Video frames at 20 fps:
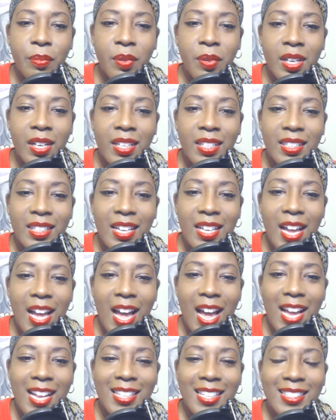but
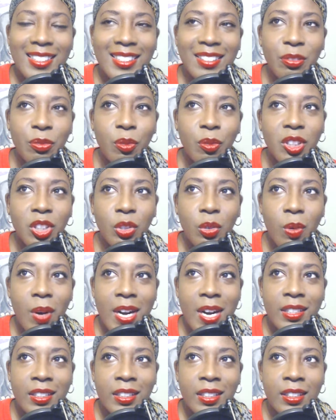what's
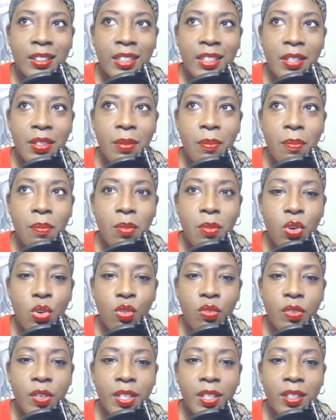crazy is in the
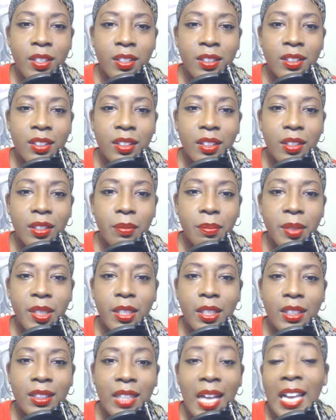movies,
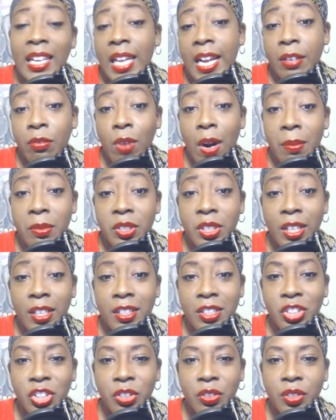because I like Robert
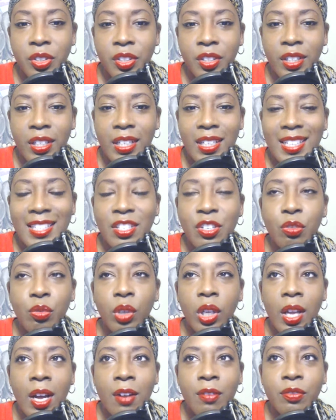Downey Jr.,
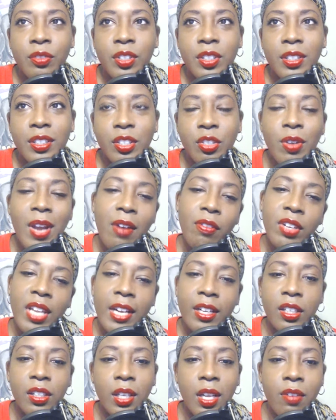you
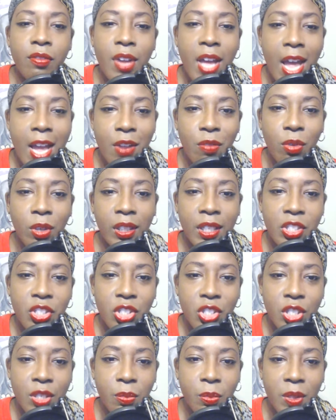have like a love-hate
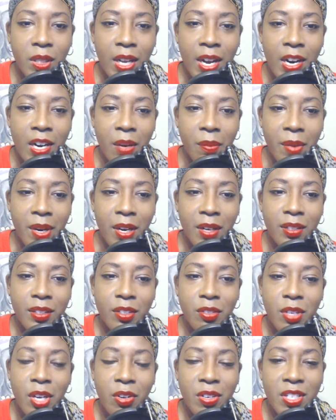relationship with Iron
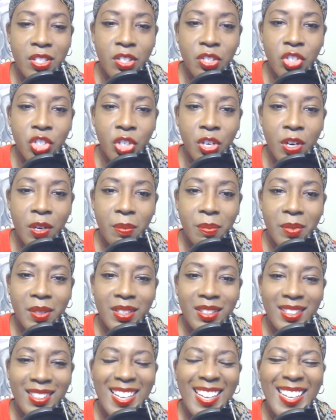Man. You know he's a
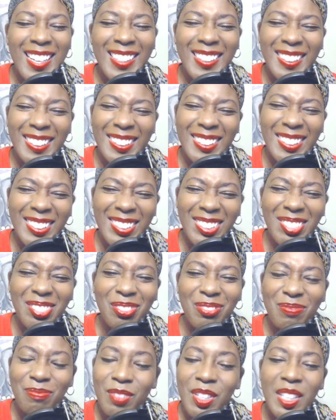jerk, but he's
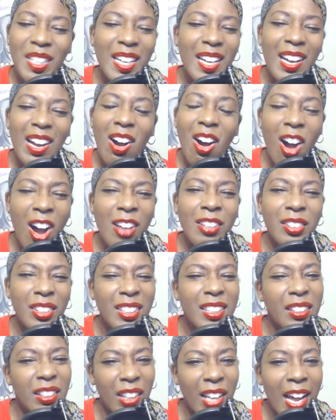still
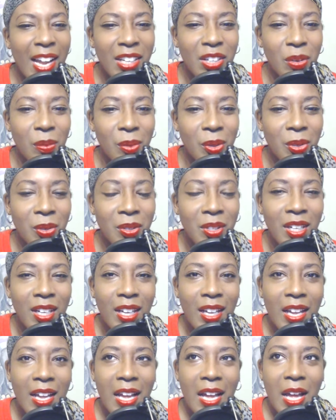oddly
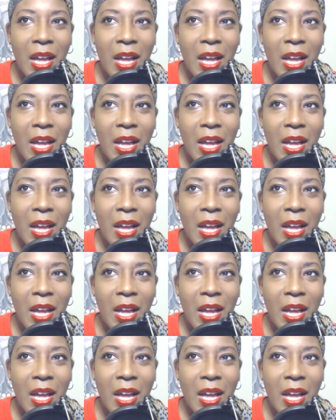likable.